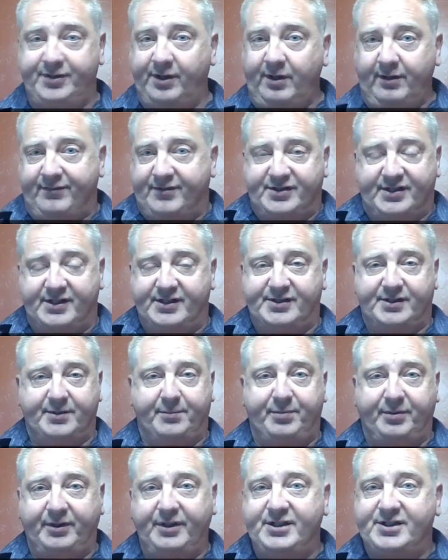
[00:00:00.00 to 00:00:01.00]
as a
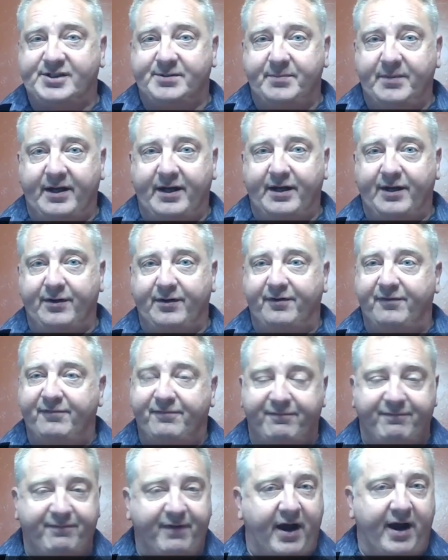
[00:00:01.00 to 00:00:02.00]
policeman or
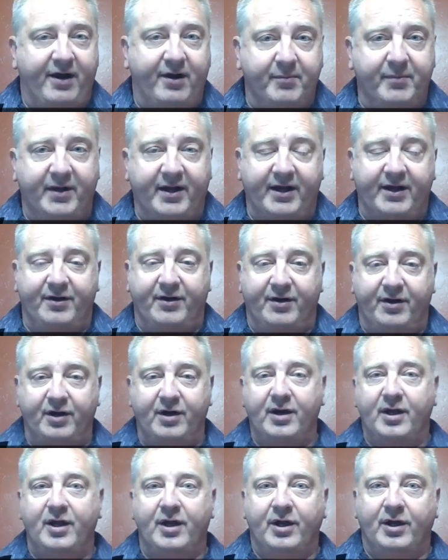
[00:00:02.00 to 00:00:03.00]
fireman
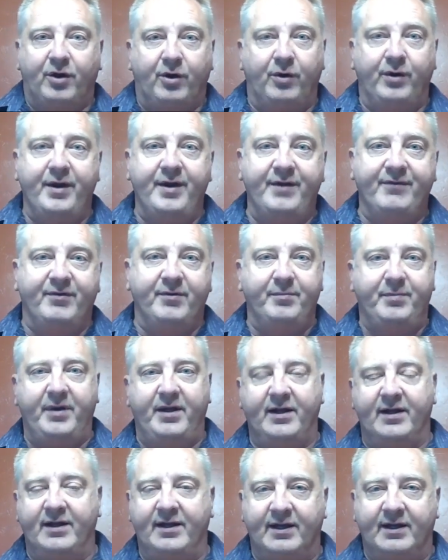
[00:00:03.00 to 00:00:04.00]
or even
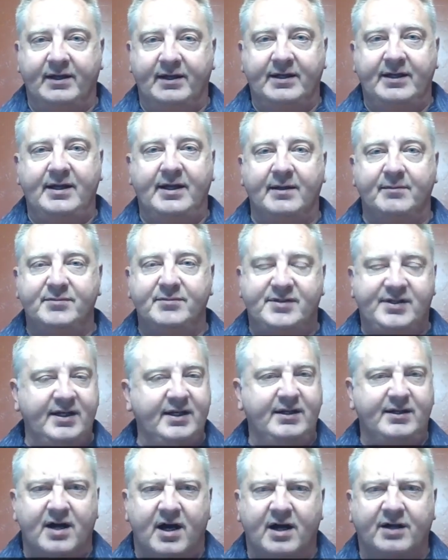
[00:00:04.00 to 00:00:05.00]
being an
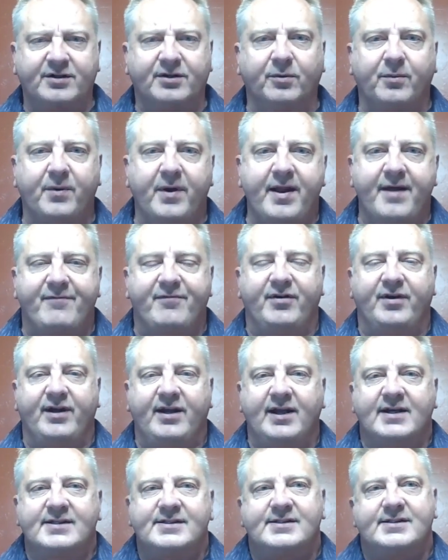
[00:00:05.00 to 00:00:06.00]
EMT doctor, whatever it
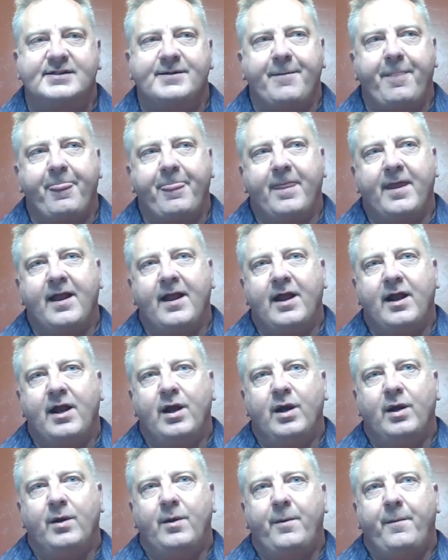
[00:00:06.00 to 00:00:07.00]
is,
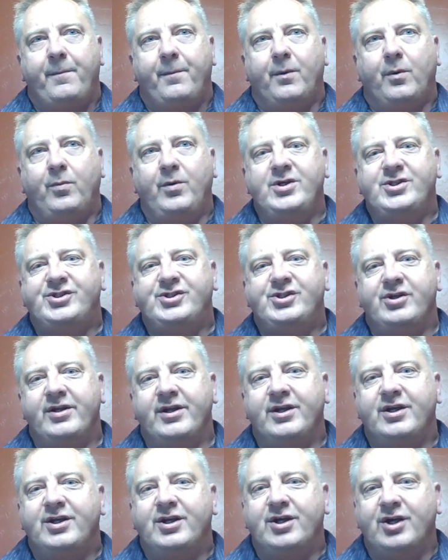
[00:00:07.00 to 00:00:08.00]
we should
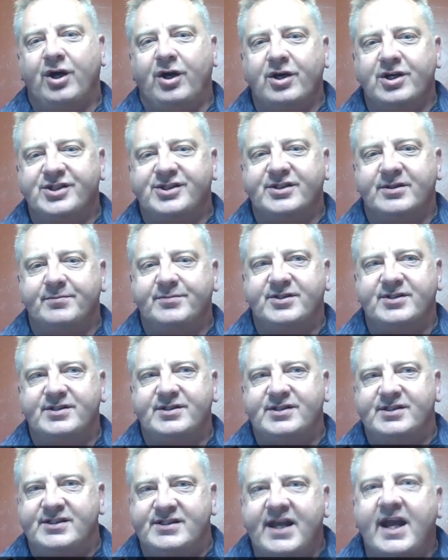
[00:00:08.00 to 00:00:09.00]
encourage them to
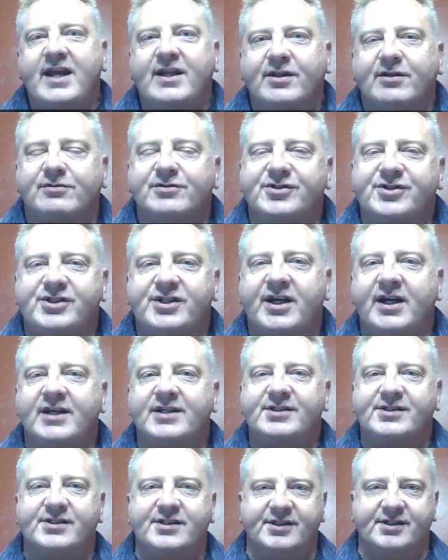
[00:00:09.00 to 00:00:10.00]
take those
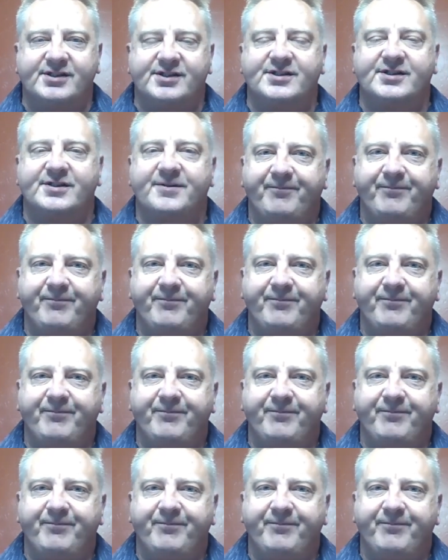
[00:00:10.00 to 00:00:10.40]
chances,